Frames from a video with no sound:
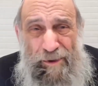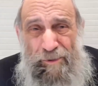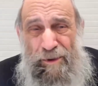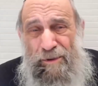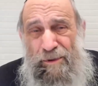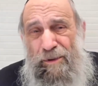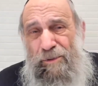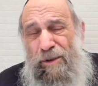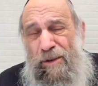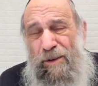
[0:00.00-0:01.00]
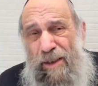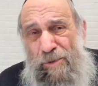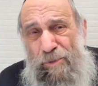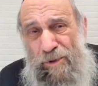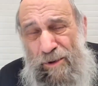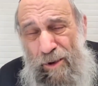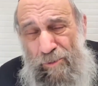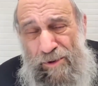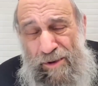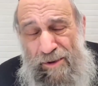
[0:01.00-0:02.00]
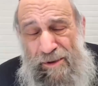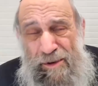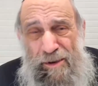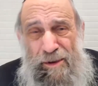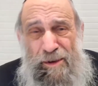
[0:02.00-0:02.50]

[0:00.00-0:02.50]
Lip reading: Well, that's what chametz is,